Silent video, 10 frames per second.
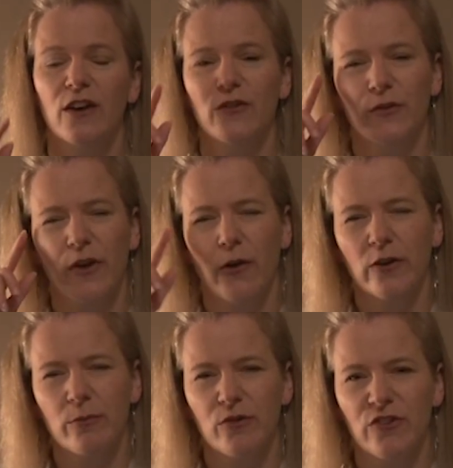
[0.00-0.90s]
She was
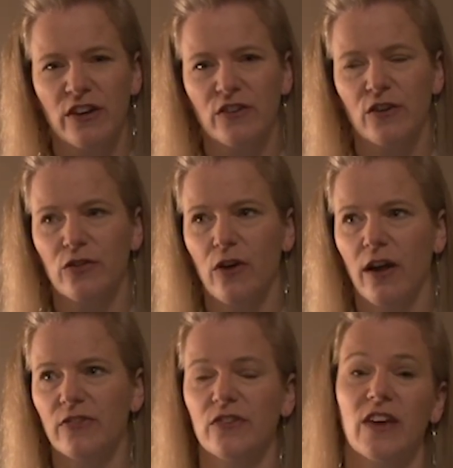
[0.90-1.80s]
already projecting her
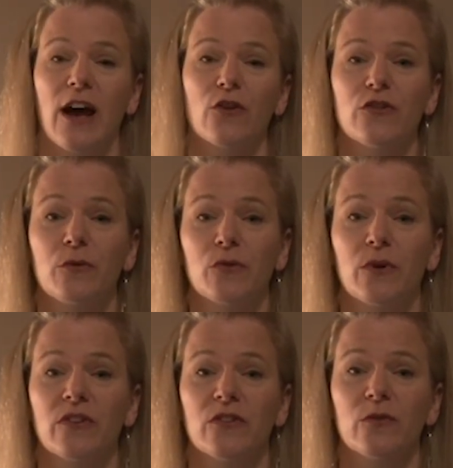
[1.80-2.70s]
thoughts into how she was
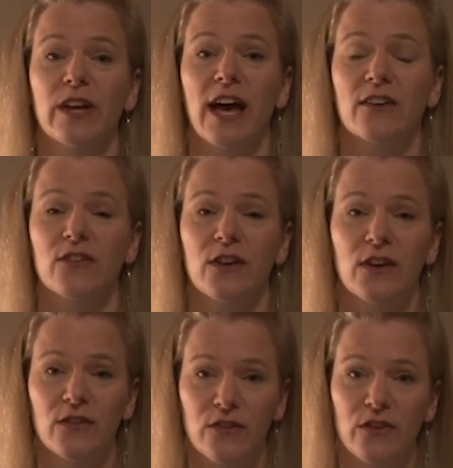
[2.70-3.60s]
going to react
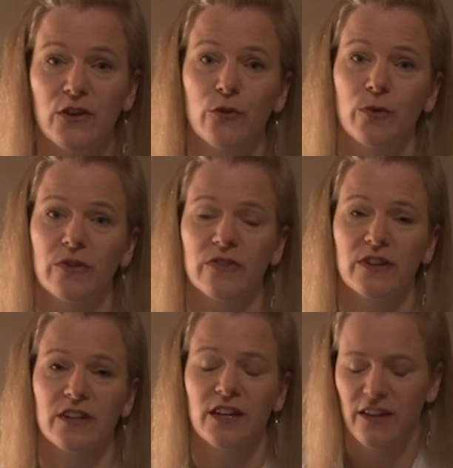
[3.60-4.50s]
to the new person.